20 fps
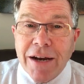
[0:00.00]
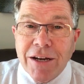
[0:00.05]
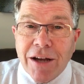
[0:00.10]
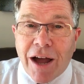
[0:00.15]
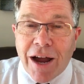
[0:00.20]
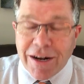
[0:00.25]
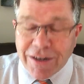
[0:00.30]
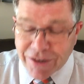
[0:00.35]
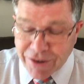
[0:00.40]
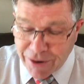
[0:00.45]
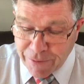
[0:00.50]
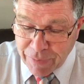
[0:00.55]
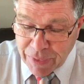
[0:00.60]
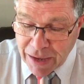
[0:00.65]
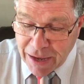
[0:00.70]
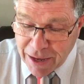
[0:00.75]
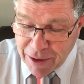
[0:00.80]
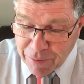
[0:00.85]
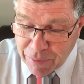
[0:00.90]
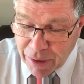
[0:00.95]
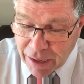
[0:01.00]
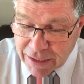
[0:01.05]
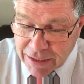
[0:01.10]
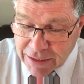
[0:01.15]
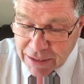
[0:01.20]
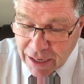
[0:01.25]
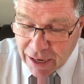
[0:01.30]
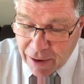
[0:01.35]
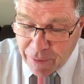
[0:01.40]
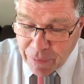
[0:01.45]
a doctor, but
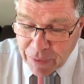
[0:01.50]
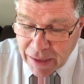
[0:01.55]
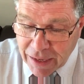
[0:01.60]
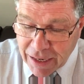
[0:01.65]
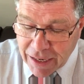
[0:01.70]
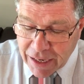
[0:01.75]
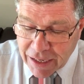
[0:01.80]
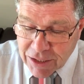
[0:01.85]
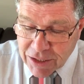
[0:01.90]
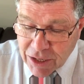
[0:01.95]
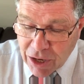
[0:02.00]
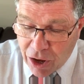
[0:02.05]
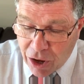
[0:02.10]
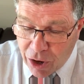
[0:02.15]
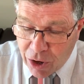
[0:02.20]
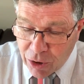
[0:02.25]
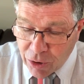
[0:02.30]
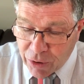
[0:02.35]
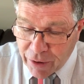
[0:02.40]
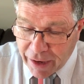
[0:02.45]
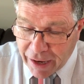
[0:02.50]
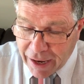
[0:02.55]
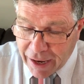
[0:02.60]
it's called